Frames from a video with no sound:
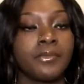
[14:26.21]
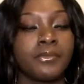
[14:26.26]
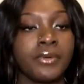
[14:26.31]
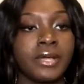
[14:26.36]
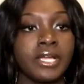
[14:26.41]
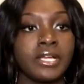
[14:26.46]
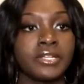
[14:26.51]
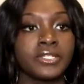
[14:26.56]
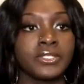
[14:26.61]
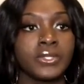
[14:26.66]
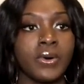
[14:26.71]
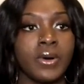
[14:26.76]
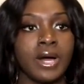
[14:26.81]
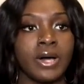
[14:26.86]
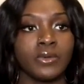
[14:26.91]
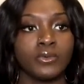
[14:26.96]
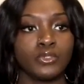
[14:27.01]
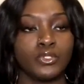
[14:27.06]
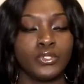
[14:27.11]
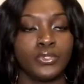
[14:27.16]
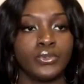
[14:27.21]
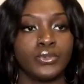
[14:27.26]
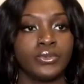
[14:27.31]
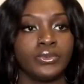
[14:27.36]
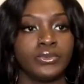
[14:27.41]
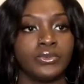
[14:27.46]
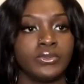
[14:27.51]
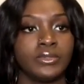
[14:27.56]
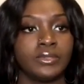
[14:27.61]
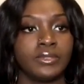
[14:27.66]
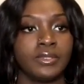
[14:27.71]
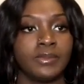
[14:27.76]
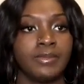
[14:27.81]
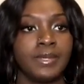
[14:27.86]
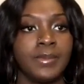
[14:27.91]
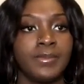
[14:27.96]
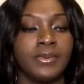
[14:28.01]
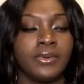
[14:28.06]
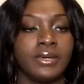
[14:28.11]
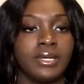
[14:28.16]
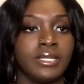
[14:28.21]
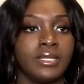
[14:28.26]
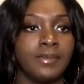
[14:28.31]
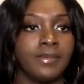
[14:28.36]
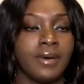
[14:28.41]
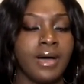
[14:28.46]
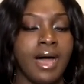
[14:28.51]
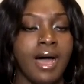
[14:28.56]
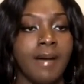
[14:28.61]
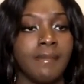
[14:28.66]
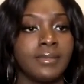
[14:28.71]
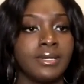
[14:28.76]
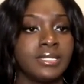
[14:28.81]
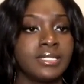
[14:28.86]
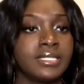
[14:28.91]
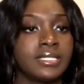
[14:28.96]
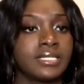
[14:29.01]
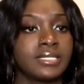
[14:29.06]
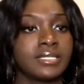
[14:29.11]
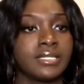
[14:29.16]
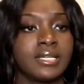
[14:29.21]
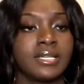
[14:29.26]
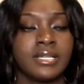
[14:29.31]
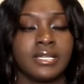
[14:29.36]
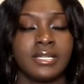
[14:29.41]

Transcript: prayers go out to the people in the Bahamas